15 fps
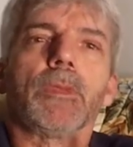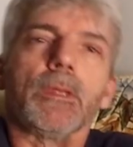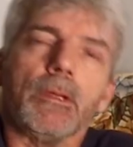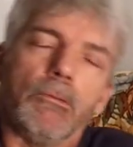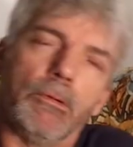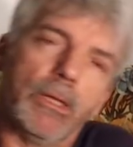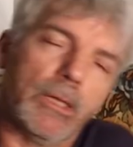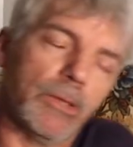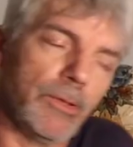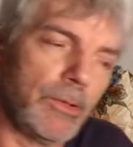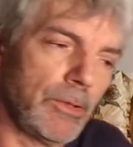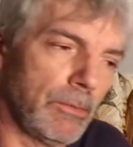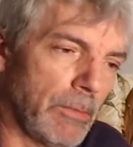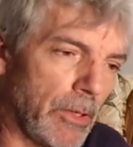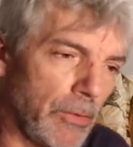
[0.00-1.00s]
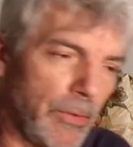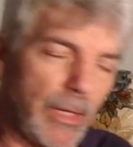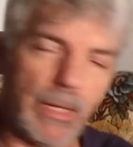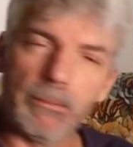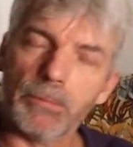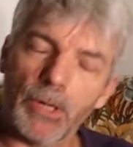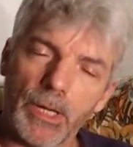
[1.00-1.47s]
We learned about
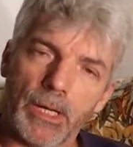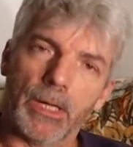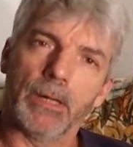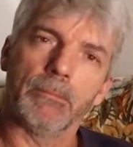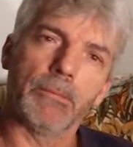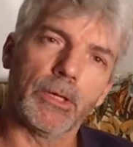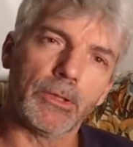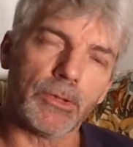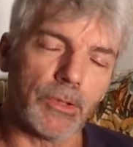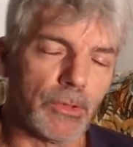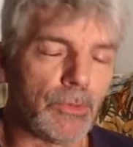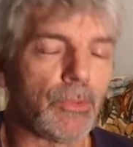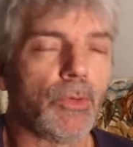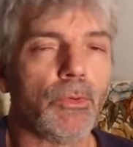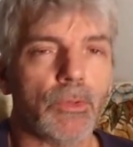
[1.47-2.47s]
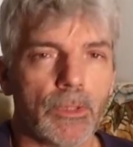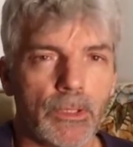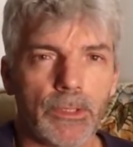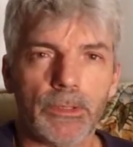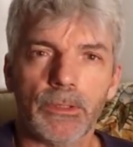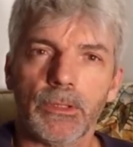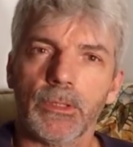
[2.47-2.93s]
Abraham and
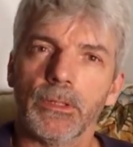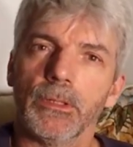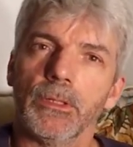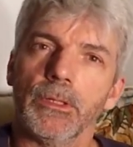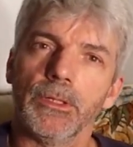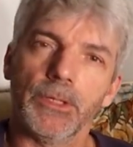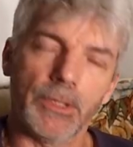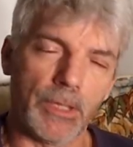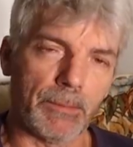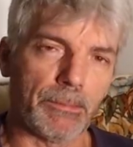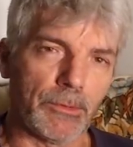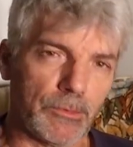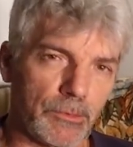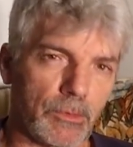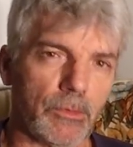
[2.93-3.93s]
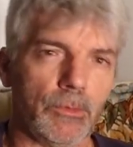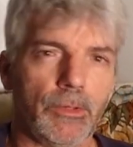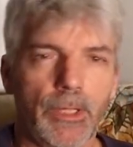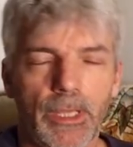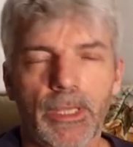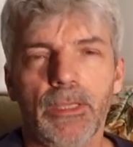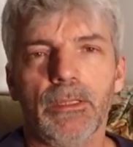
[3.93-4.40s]
Keturah in episode
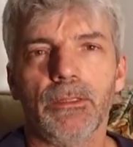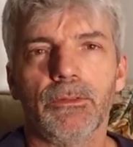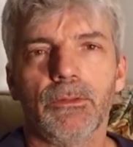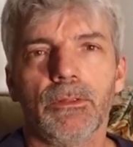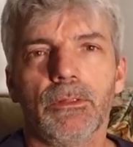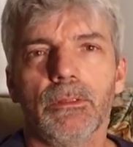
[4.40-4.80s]
8.